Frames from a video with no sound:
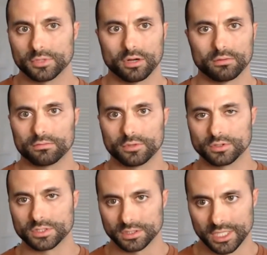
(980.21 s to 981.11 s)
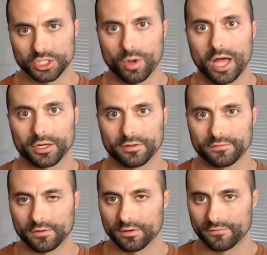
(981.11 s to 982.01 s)
you know use sexuality
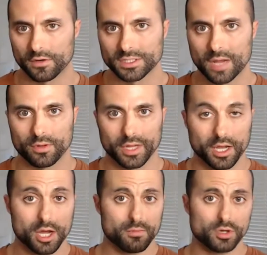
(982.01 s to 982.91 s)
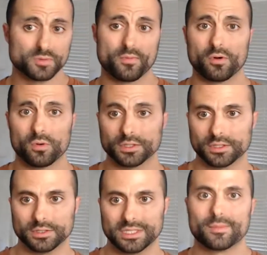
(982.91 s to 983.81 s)
for for example like most people who
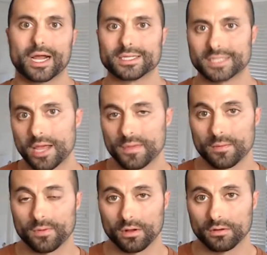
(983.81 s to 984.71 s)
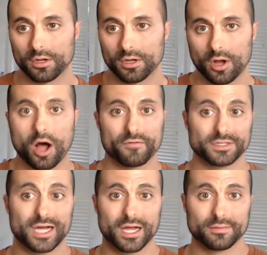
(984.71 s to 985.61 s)
will demonize gay people
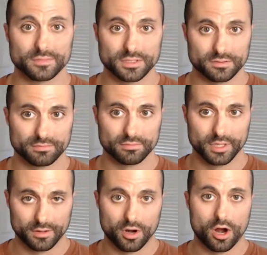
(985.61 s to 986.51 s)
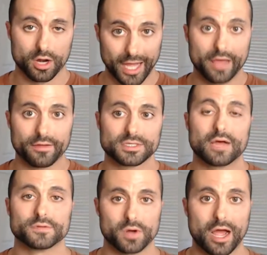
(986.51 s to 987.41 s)
oftentimes either are gay
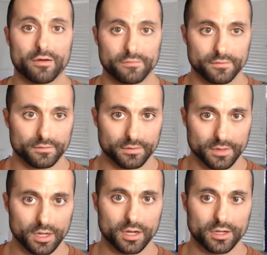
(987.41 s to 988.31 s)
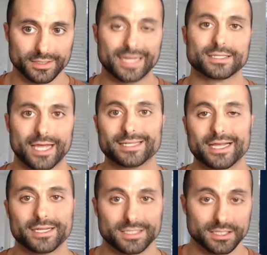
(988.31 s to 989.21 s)
themselves or have uh, intense gay
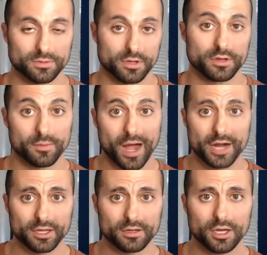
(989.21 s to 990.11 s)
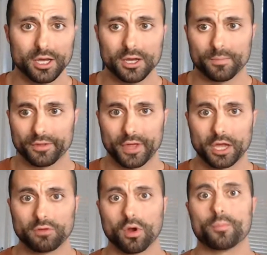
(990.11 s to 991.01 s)
tendencies within their body. But
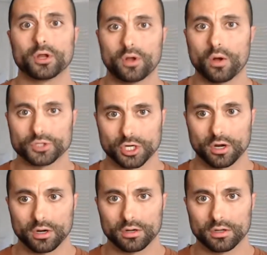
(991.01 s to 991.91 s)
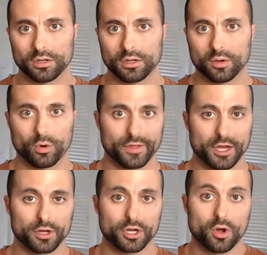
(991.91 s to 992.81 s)
they grew up in a culture where
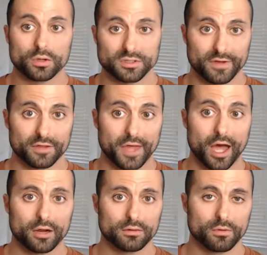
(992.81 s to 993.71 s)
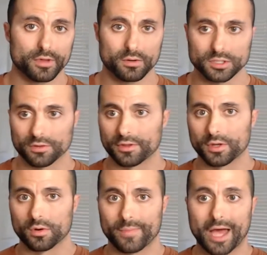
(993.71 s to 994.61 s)
they couldn't cultivate that, where they were told that
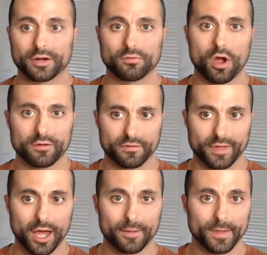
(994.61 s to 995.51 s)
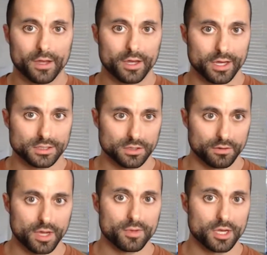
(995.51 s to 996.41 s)
they were bad and wrong for that, and
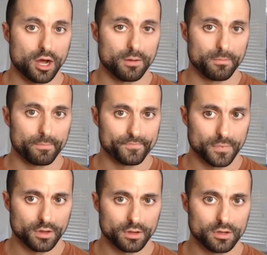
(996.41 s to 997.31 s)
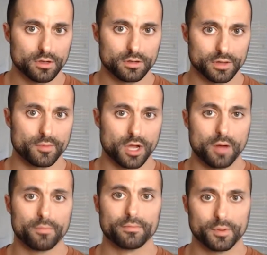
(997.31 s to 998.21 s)
so they become they
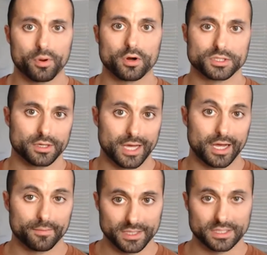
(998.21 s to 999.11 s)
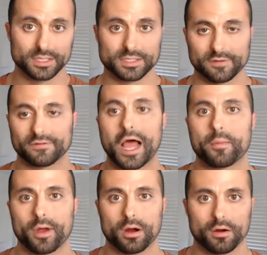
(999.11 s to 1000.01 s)
become the person that basically is the
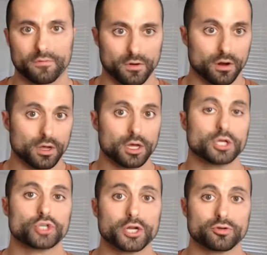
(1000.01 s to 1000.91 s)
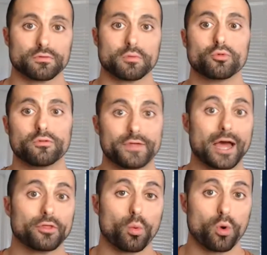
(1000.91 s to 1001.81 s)
flag bearer for trying to remove
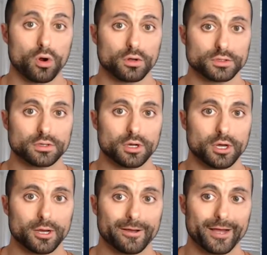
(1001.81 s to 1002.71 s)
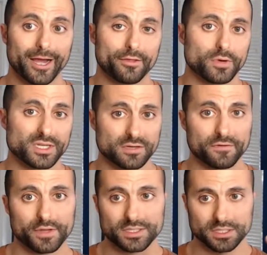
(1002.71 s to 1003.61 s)
that in the world. And the reason
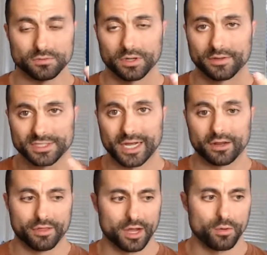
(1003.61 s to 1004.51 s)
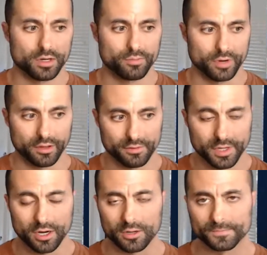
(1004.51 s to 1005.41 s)
for this is really the second thing I want to bring
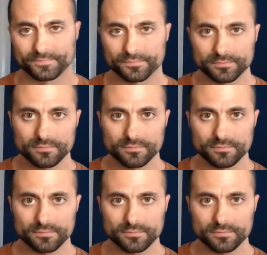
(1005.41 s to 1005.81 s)
through here,